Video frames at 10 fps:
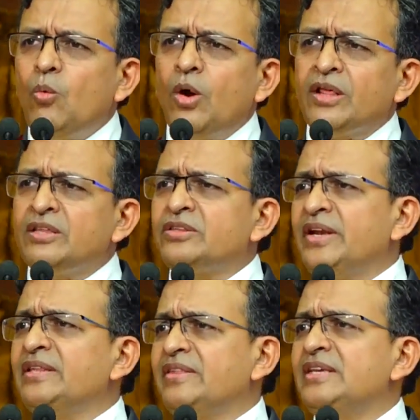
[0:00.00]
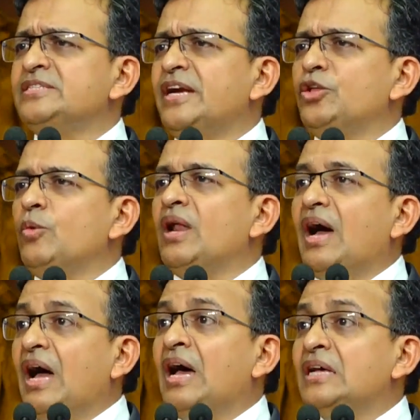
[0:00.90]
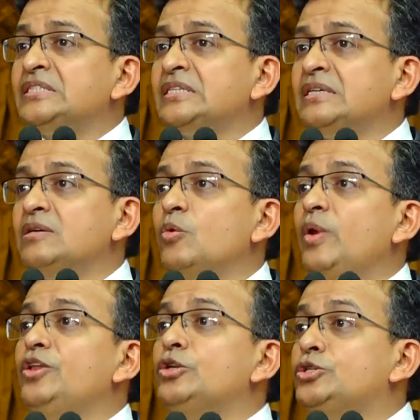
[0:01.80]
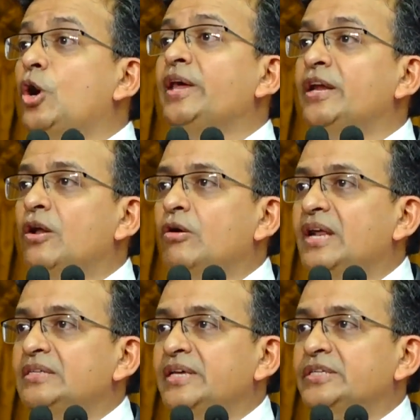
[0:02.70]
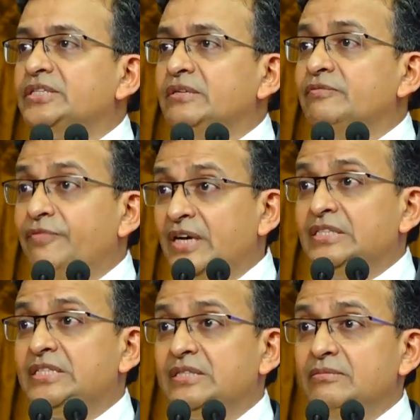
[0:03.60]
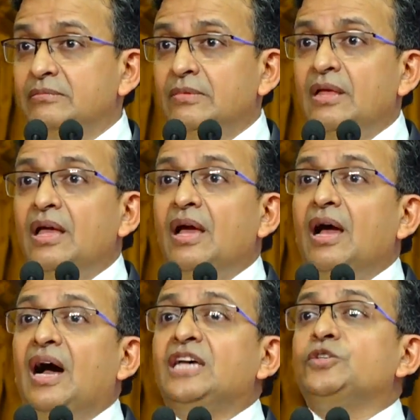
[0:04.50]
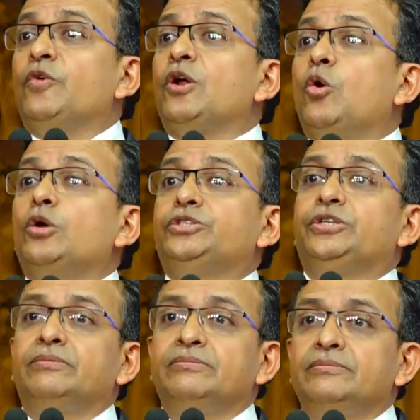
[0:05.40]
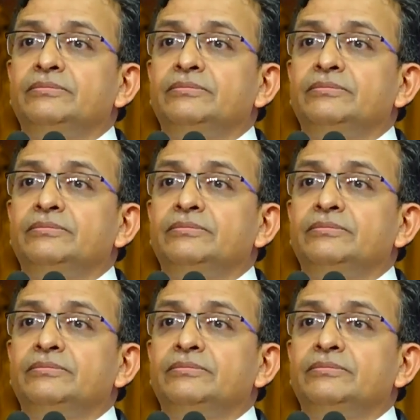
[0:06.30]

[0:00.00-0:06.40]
what are the 3 things that you will ask when you join an organization? First, ask for a coach.